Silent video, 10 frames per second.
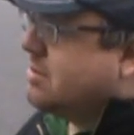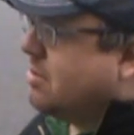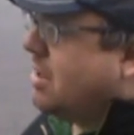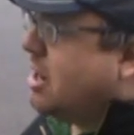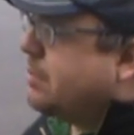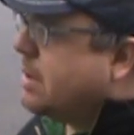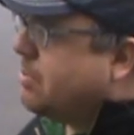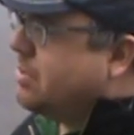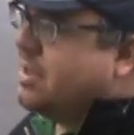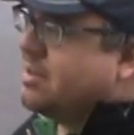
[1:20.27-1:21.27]
There are a lot of
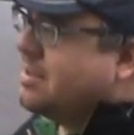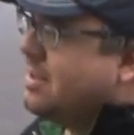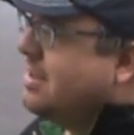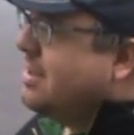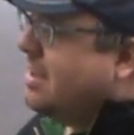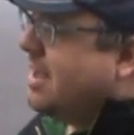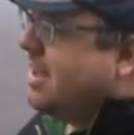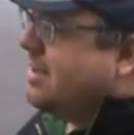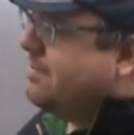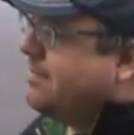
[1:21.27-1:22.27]
people that
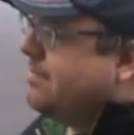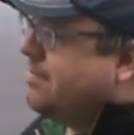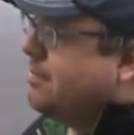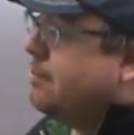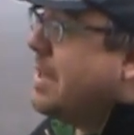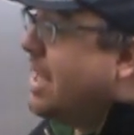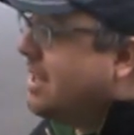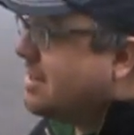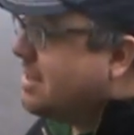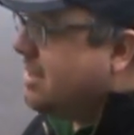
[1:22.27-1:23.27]
uh,
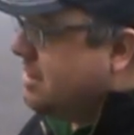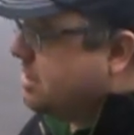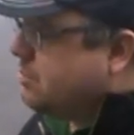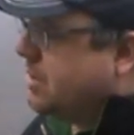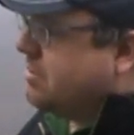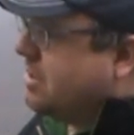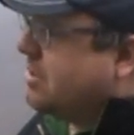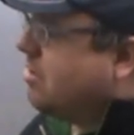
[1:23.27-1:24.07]
met in this building.